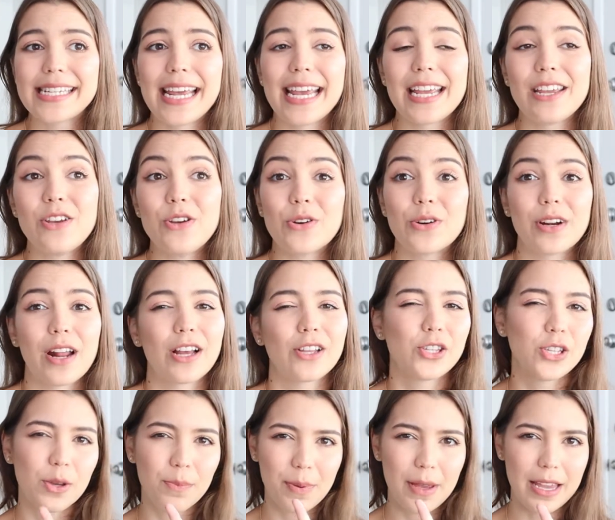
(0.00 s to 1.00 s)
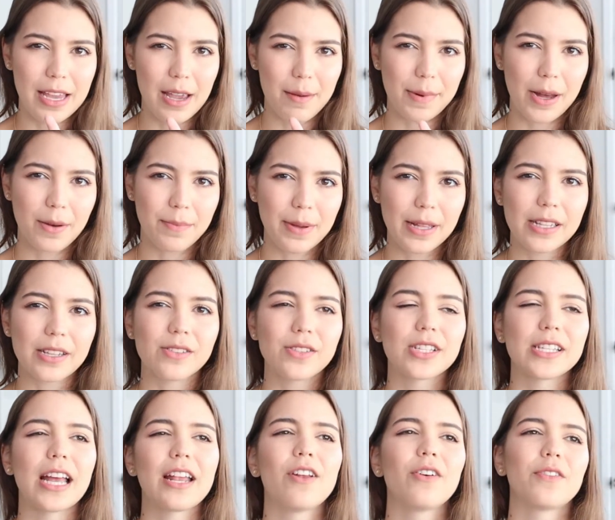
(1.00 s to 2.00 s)
and you're not too picky about pillows, because
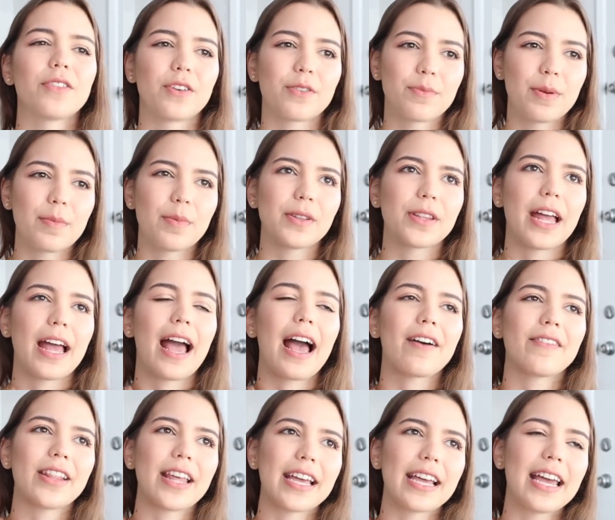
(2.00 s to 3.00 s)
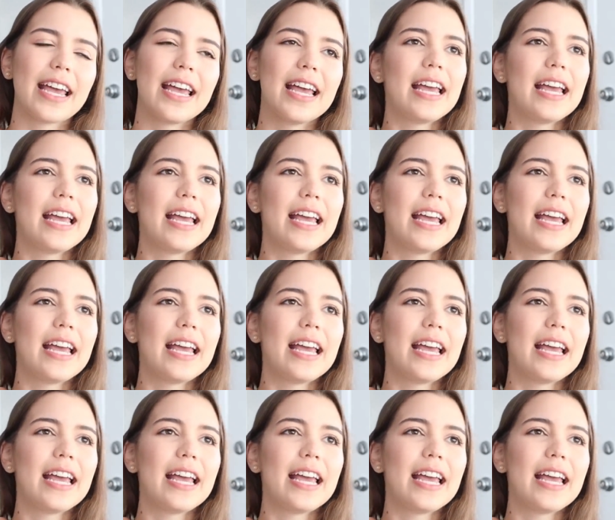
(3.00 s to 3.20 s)
I know there are people that have like